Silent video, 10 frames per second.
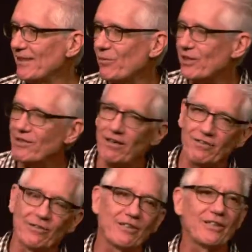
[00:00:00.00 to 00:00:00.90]
and we
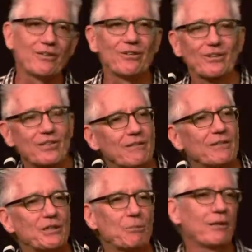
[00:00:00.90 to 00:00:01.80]
talked earlier in the
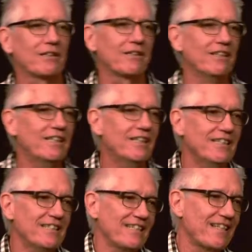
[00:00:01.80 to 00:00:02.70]
series about the
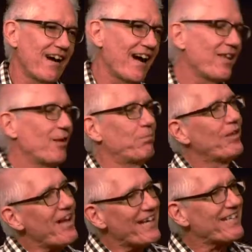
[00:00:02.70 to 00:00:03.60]
guy, the
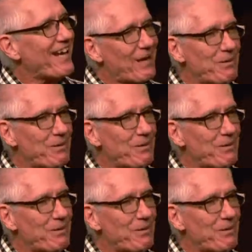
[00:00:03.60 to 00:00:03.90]
blind guy.